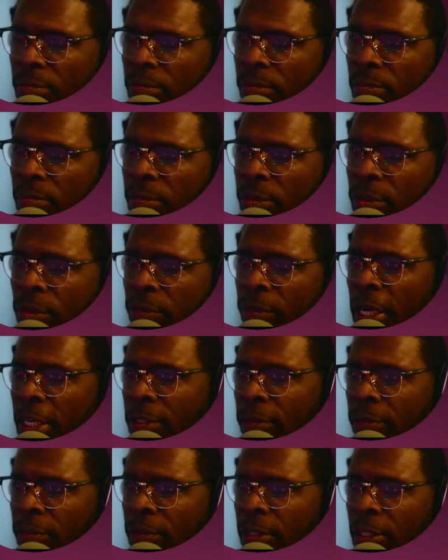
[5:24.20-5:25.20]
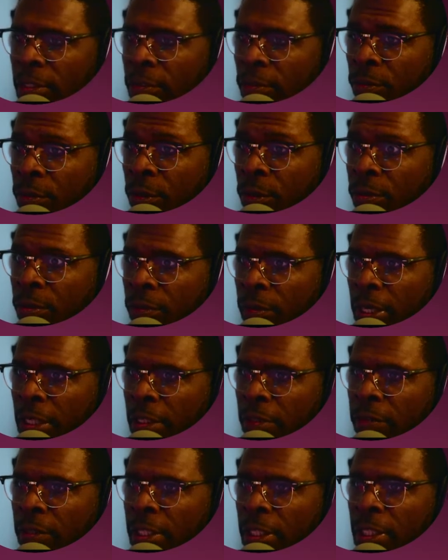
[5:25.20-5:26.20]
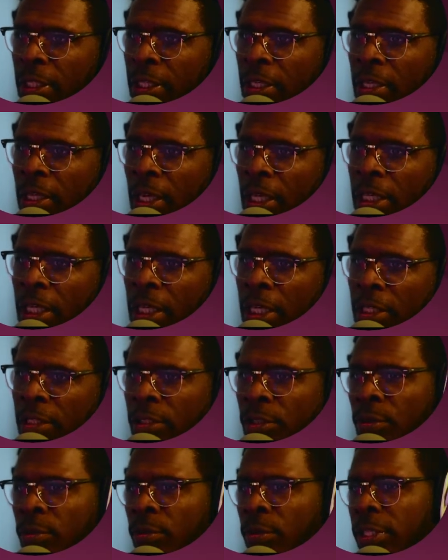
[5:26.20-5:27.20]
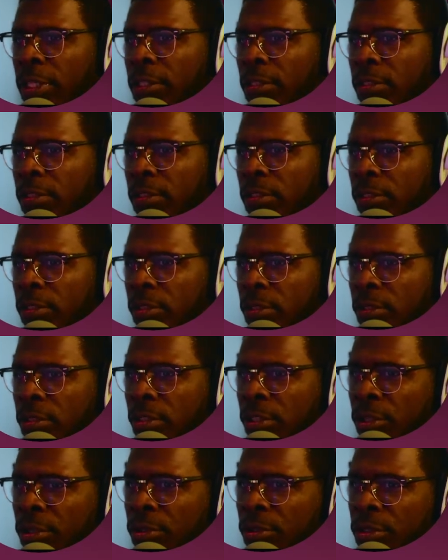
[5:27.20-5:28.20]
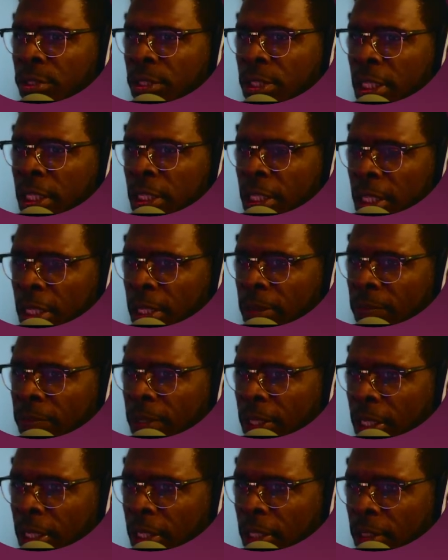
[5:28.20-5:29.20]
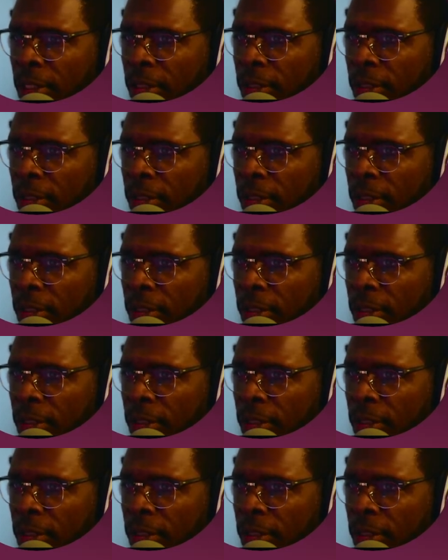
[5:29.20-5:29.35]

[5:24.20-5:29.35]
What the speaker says: directory, the root directory, and then you would use the MV